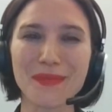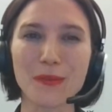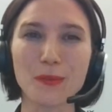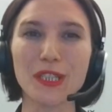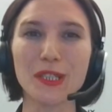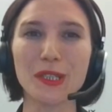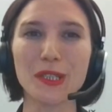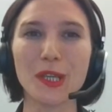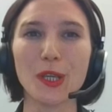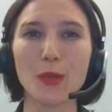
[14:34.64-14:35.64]

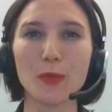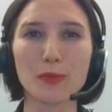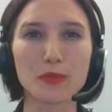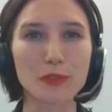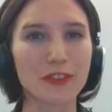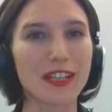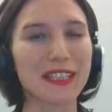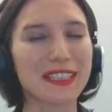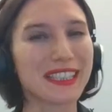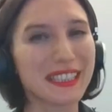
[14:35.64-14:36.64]
we
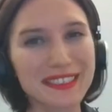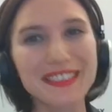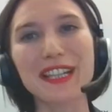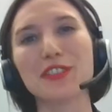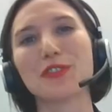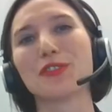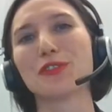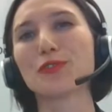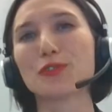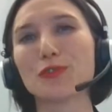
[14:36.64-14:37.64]
provide insight
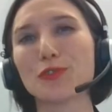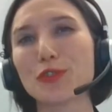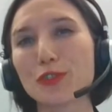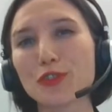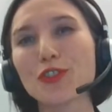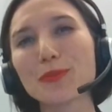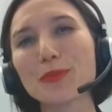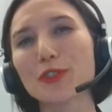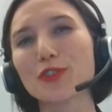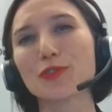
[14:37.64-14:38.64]
to
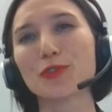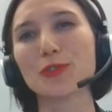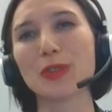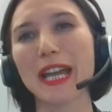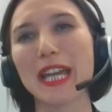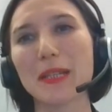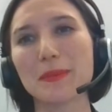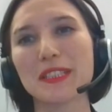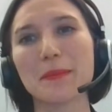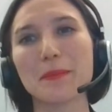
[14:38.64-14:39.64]
consumer to help
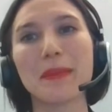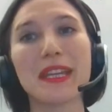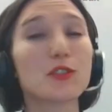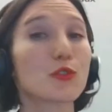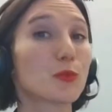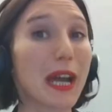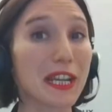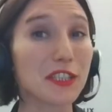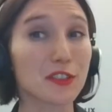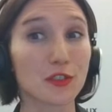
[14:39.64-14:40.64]
them make the
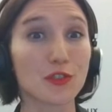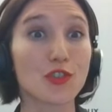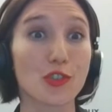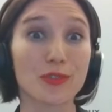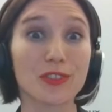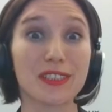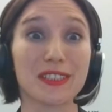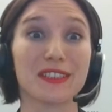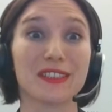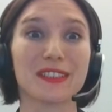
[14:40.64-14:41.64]
right
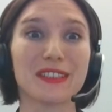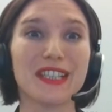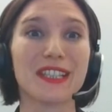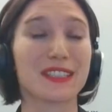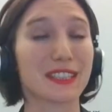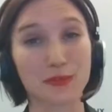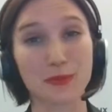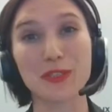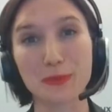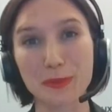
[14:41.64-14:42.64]
choices. That's
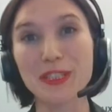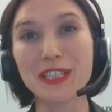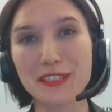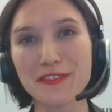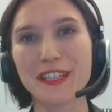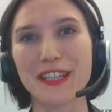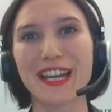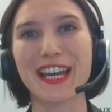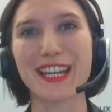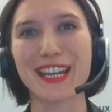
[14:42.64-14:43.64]
what we believe
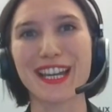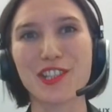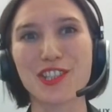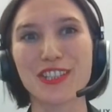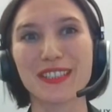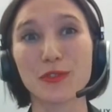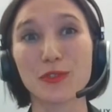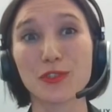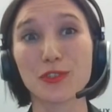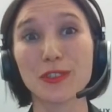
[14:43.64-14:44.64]
at
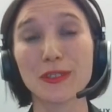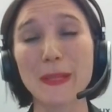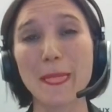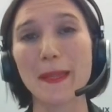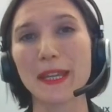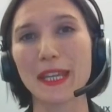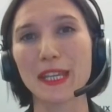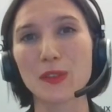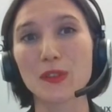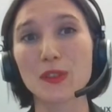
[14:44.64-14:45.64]
JCDecaux.
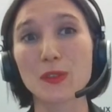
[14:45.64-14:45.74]
And